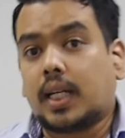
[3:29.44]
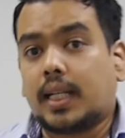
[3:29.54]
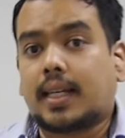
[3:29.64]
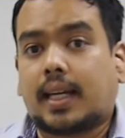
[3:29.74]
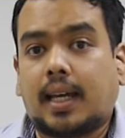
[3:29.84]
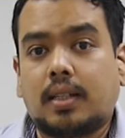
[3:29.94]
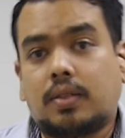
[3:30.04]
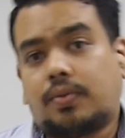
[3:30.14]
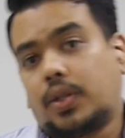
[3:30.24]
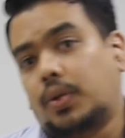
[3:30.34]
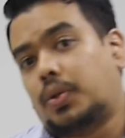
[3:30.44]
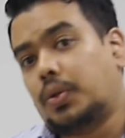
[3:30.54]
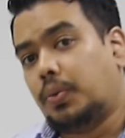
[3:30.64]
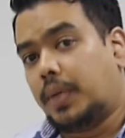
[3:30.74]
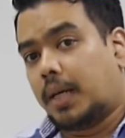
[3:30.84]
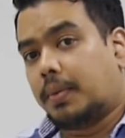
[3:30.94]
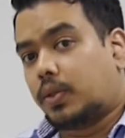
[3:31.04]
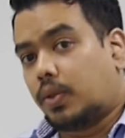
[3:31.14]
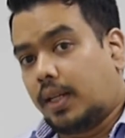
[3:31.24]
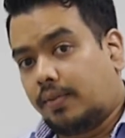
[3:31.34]
of 30 seconds for you to be
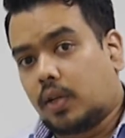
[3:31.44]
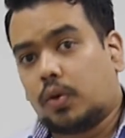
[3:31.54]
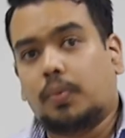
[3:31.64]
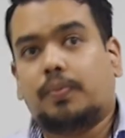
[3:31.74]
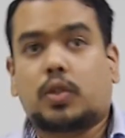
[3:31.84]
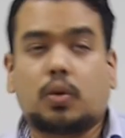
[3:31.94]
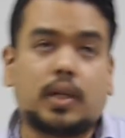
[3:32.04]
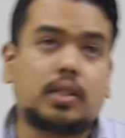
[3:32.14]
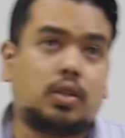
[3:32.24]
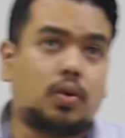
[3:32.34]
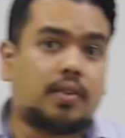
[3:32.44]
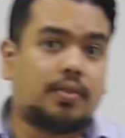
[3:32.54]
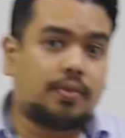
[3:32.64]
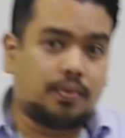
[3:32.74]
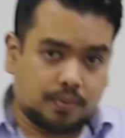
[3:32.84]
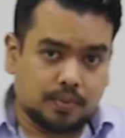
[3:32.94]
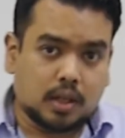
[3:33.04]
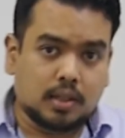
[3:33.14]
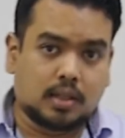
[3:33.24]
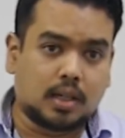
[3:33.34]
able to leave the room. So once you have
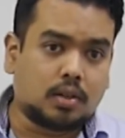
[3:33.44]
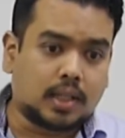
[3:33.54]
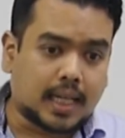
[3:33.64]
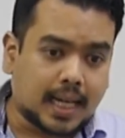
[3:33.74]
turned on the